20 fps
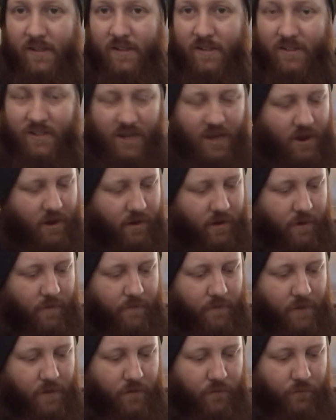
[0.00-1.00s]
C on our
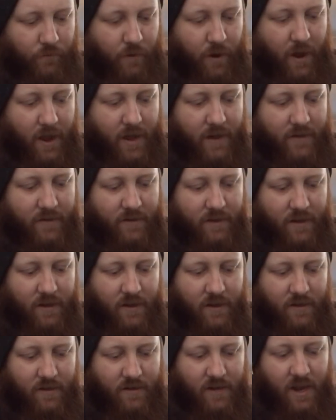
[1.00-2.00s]
5th fret,
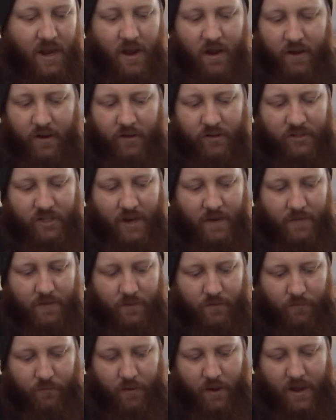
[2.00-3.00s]
D on our
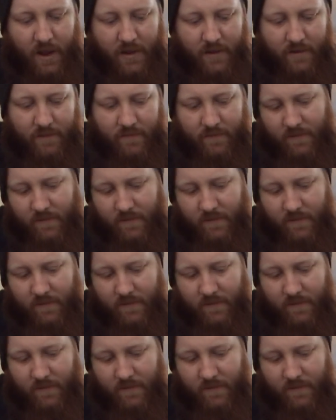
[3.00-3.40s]
7th fret,